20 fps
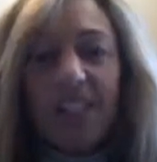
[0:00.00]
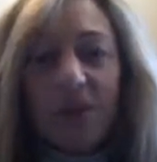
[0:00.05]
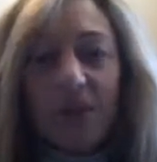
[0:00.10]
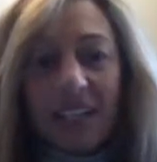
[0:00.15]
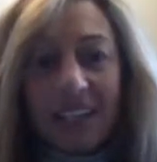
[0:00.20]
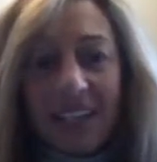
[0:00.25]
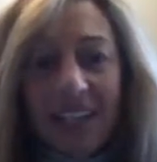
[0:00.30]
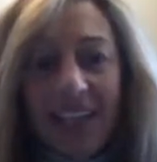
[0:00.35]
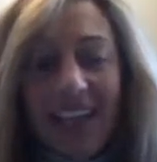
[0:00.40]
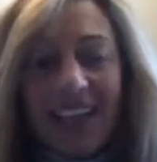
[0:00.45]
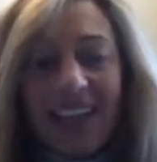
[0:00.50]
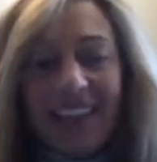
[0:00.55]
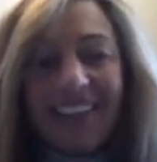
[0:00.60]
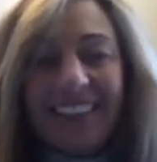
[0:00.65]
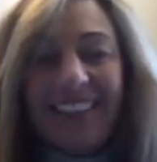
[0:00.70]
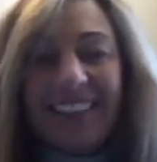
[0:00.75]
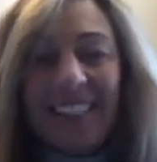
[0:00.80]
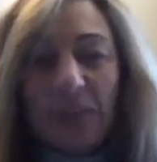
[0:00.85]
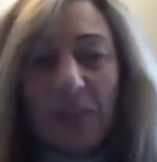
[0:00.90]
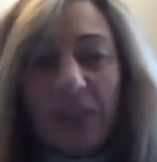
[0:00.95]
So
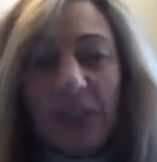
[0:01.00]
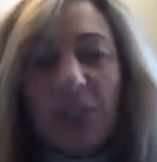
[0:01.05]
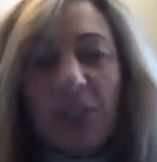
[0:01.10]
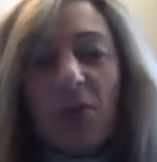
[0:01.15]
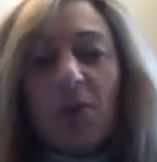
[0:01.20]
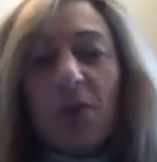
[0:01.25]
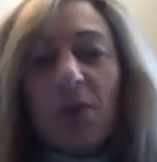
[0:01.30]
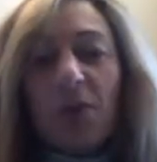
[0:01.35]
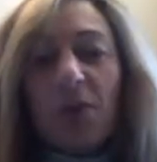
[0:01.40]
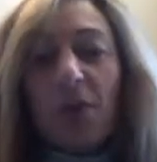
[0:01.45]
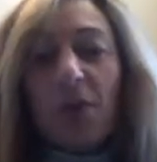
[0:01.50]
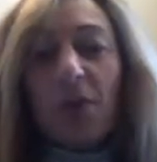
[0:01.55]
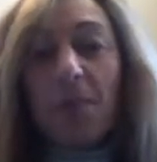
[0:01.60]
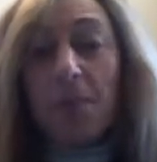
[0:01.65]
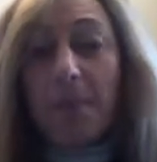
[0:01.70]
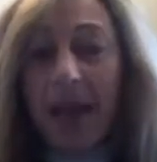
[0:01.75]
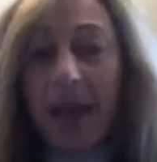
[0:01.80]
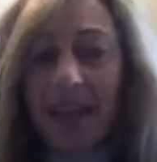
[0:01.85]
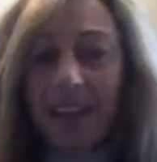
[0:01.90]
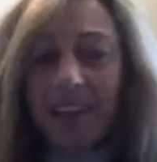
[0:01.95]
again, similar to
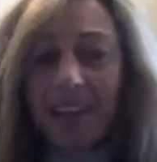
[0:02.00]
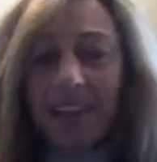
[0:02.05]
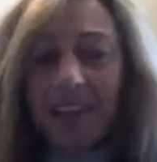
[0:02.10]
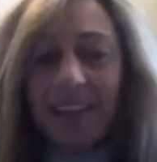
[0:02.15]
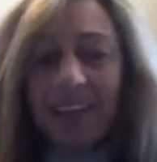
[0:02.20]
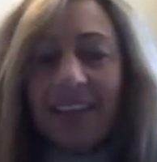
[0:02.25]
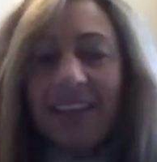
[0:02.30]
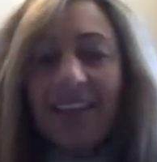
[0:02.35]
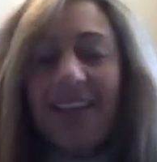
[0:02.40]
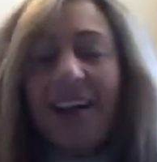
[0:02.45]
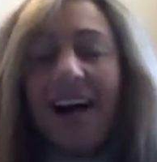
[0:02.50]
Amanda,